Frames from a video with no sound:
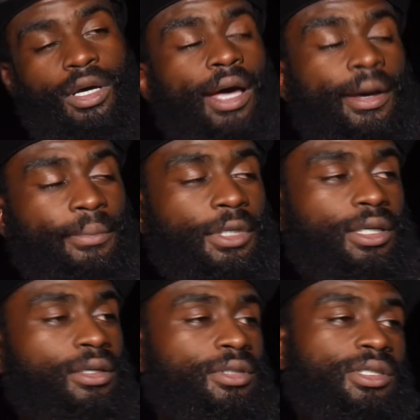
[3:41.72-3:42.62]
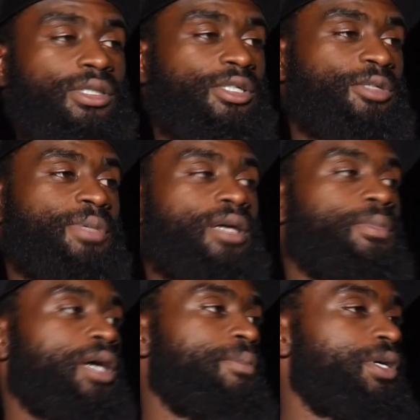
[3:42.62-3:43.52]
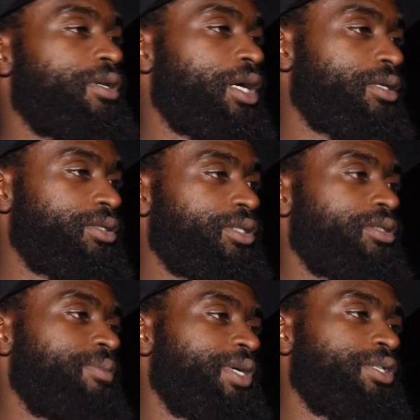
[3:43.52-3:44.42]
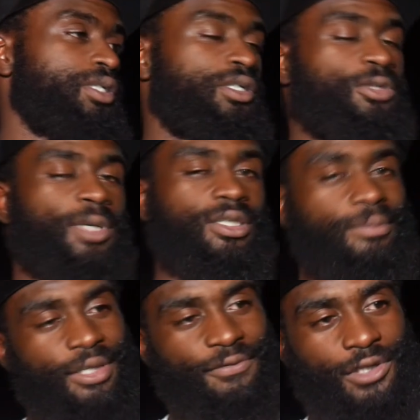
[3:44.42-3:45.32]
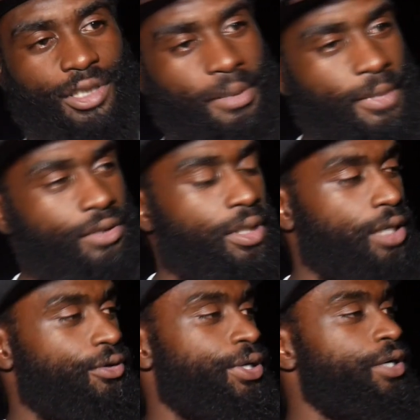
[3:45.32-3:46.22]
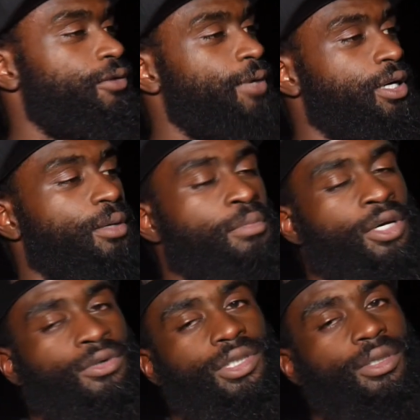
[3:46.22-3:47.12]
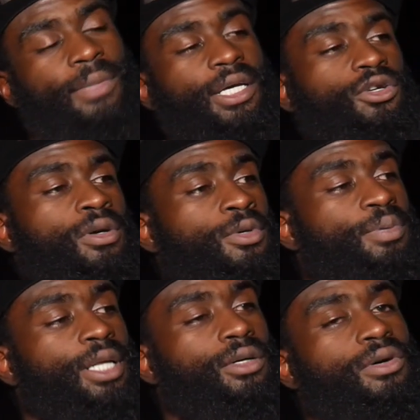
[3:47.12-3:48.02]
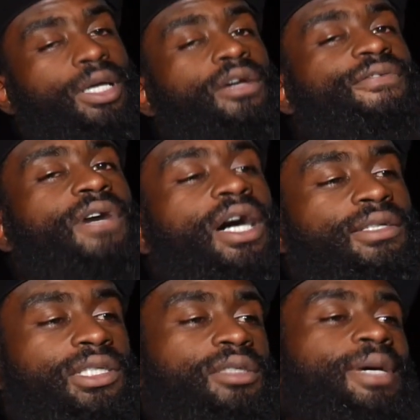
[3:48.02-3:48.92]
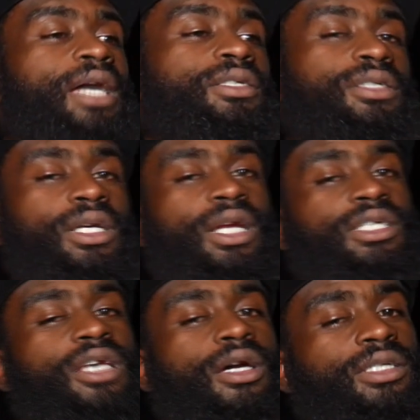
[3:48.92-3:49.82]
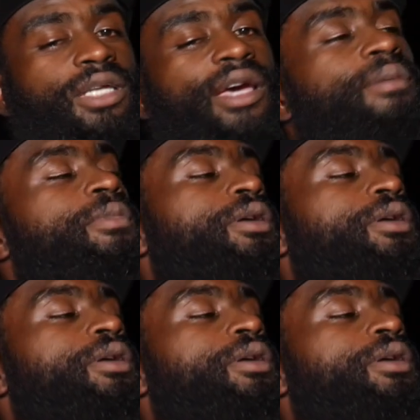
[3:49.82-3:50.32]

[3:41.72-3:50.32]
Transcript: I mean, just expect, man, I mean, like, it's just, man, just expect some different shit, man. You're not going to hear the run-in-the-mill shit, man. You probably going to hear 5, 6 battles that sound the same.